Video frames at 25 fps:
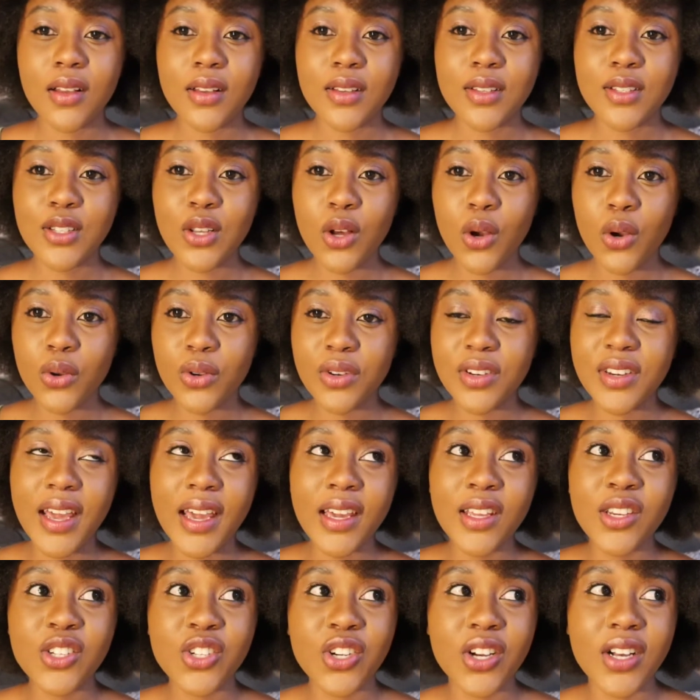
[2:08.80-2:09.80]
So
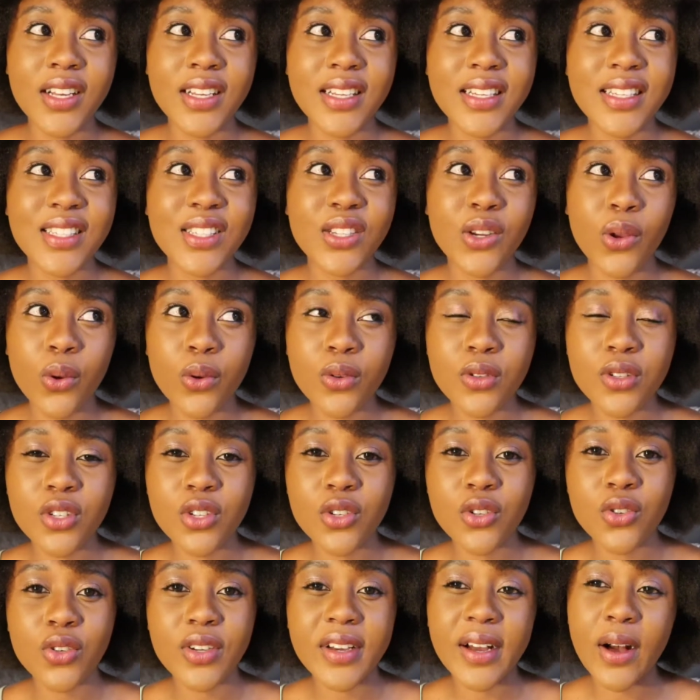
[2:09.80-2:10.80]
nature is known
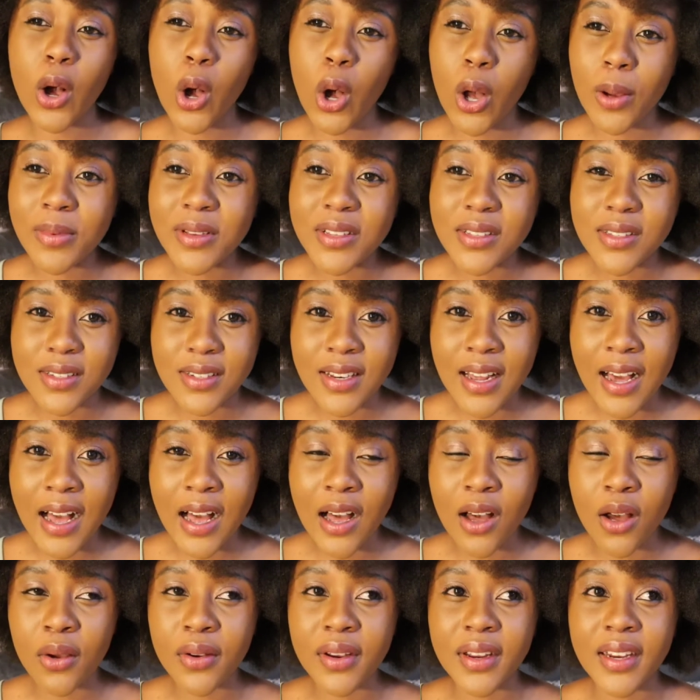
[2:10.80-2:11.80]
to calm us
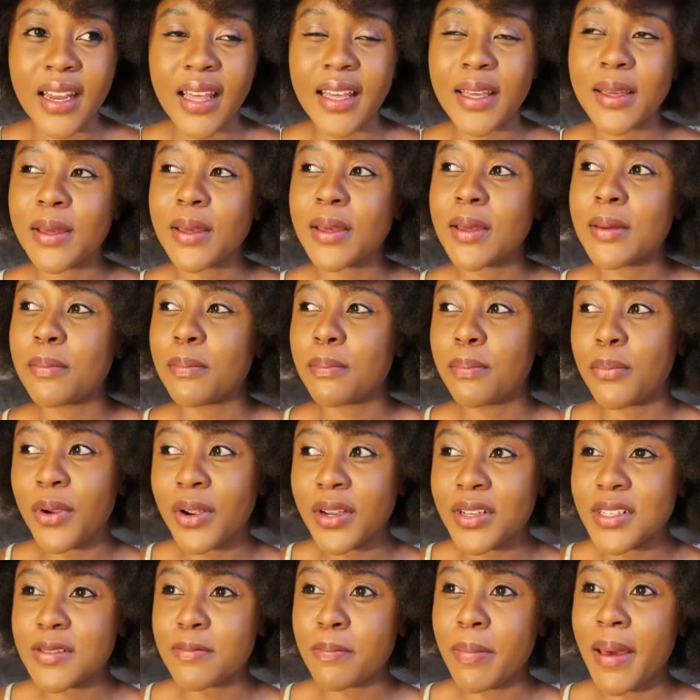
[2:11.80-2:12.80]
down and like bring
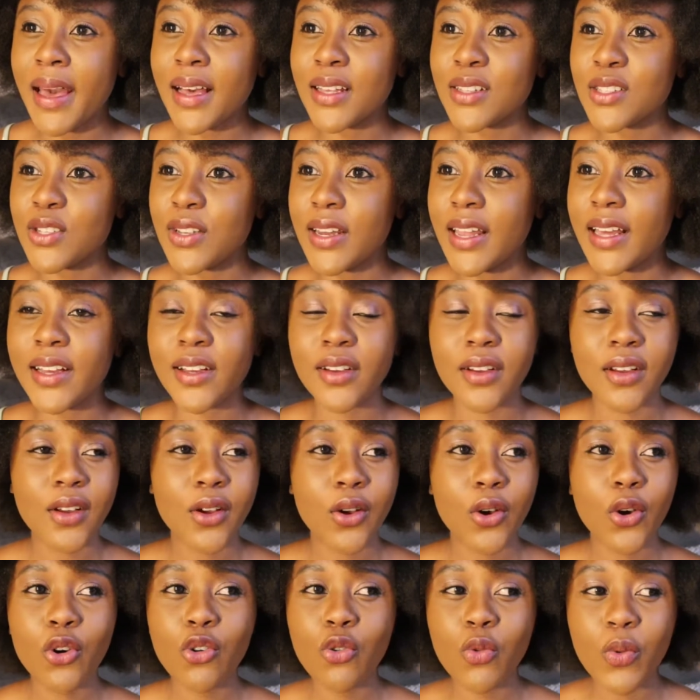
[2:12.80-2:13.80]
us back to like
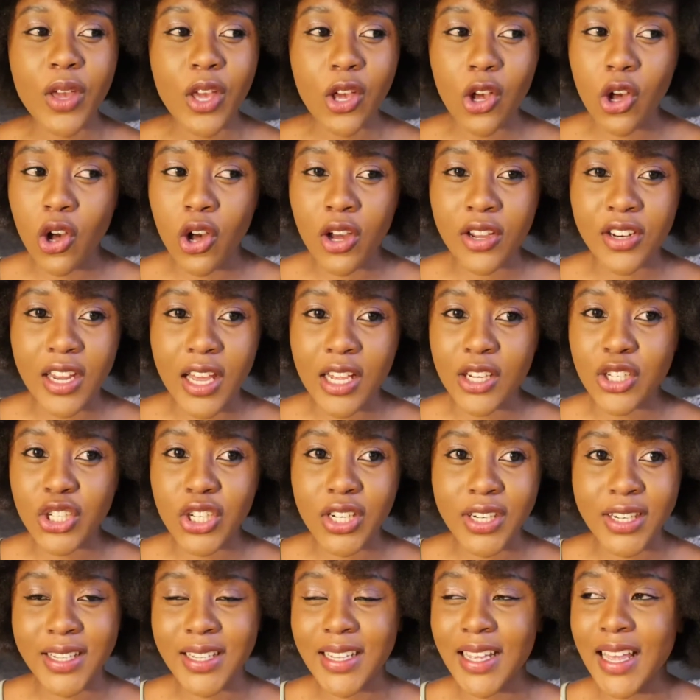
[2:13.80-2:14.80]
who we are
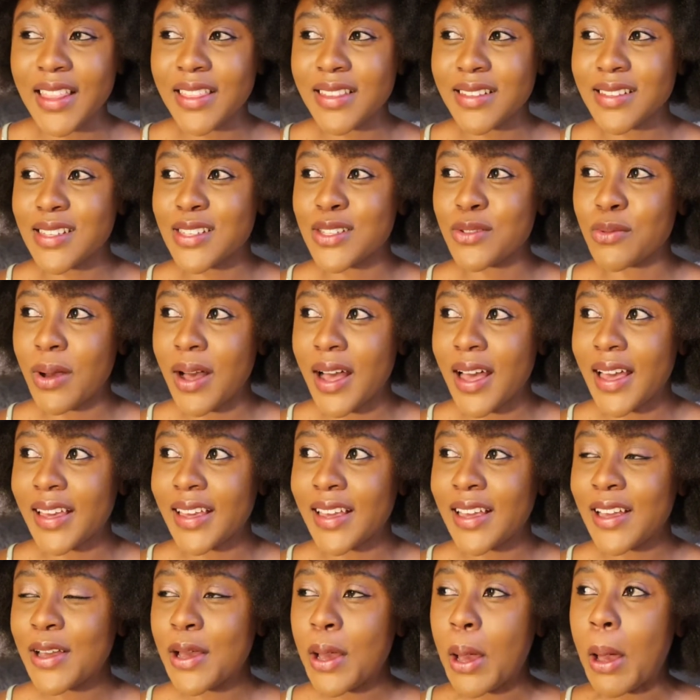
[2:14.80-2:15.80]
naturally, and this is why
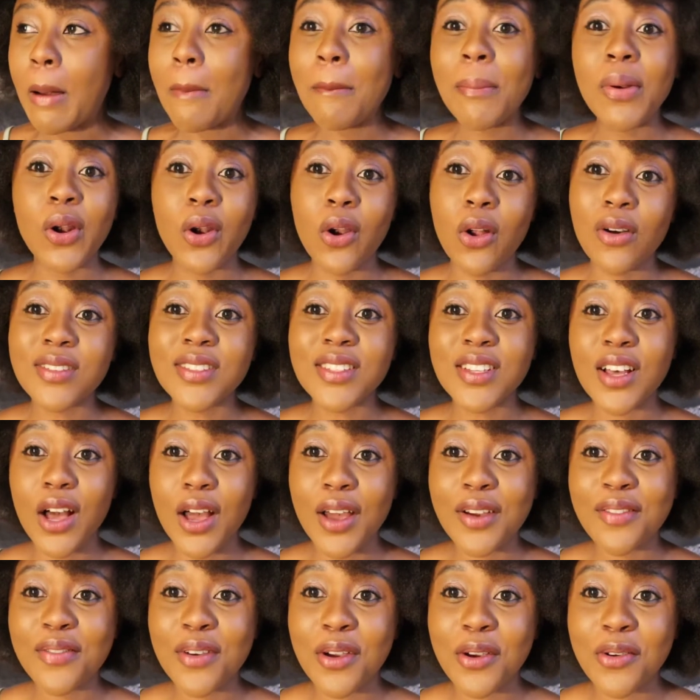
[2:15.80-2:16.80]
plants are
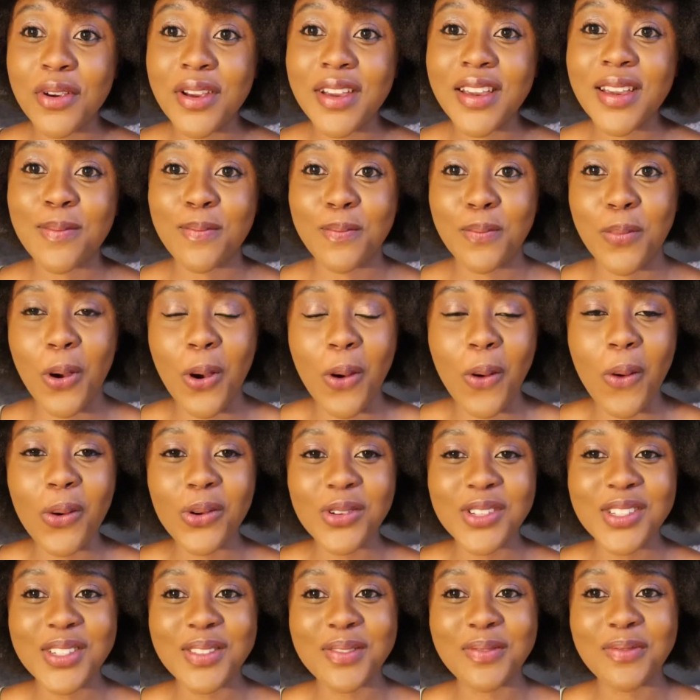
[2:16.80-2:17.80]
a very
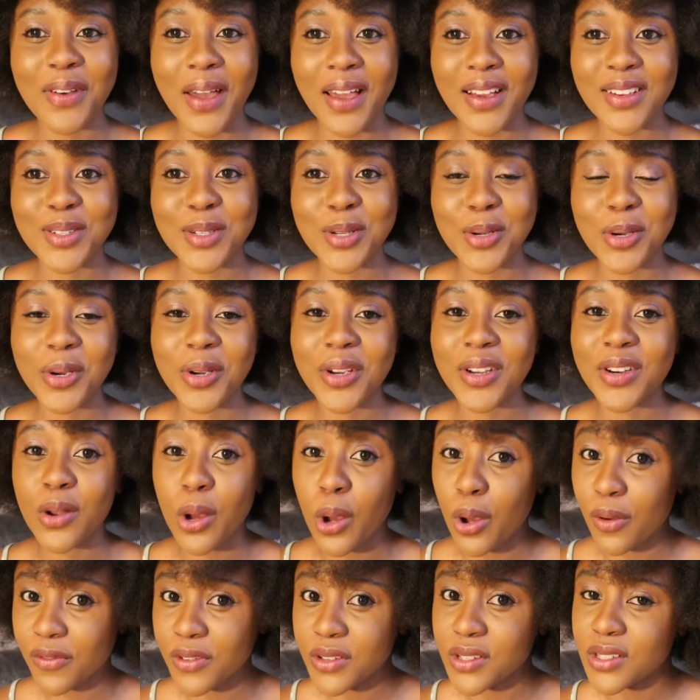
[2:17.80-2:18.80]
important factor in
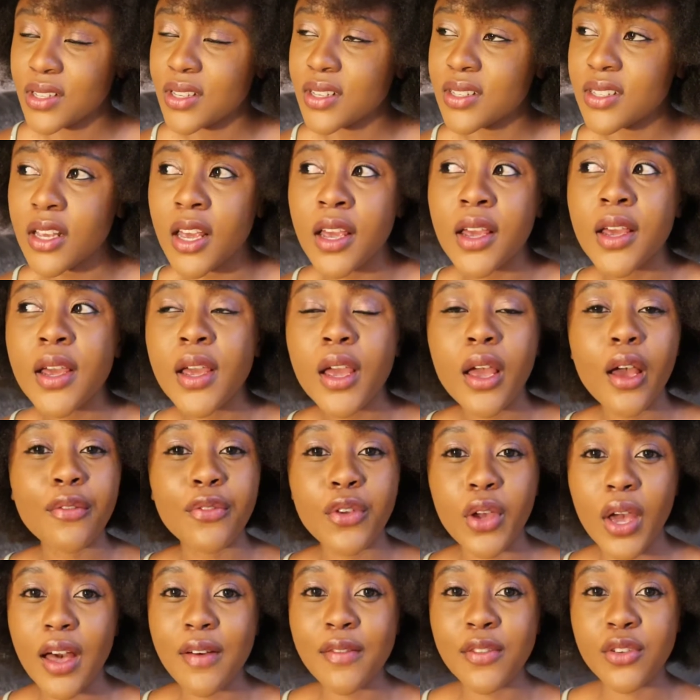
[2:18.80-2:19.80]
offices. If
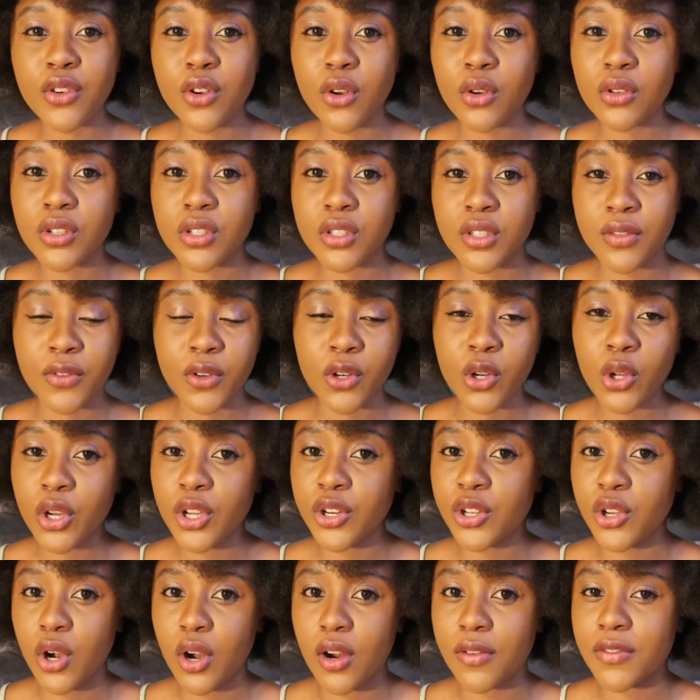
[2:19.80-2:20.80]
you haven't noticed, if you look in
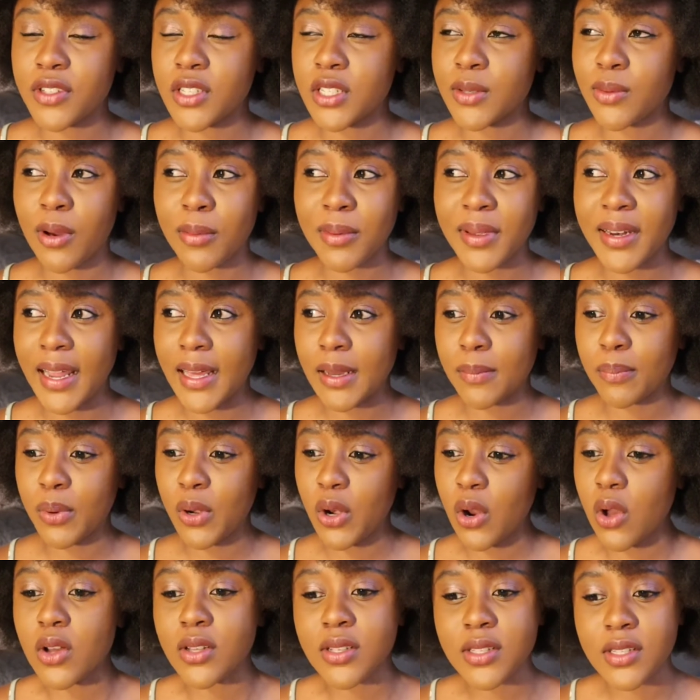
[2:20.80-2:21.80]
your office, it's probably like
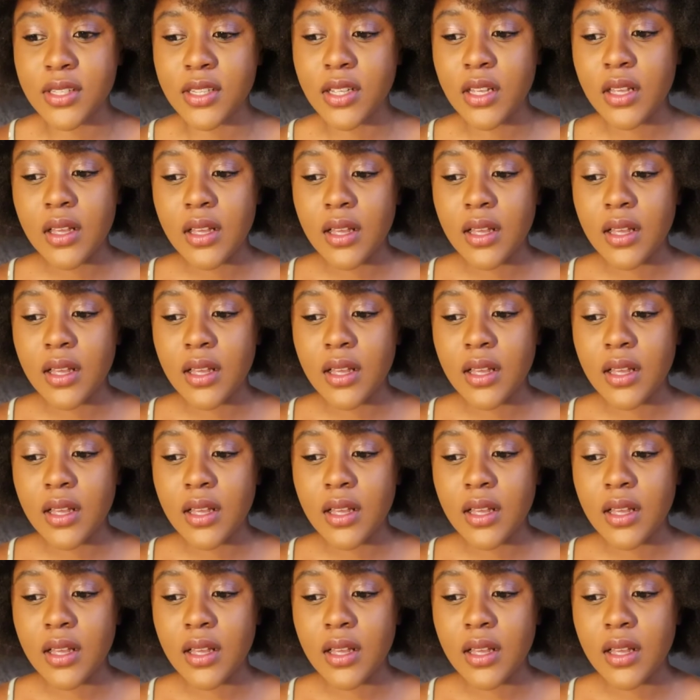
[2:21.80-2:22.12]
plants.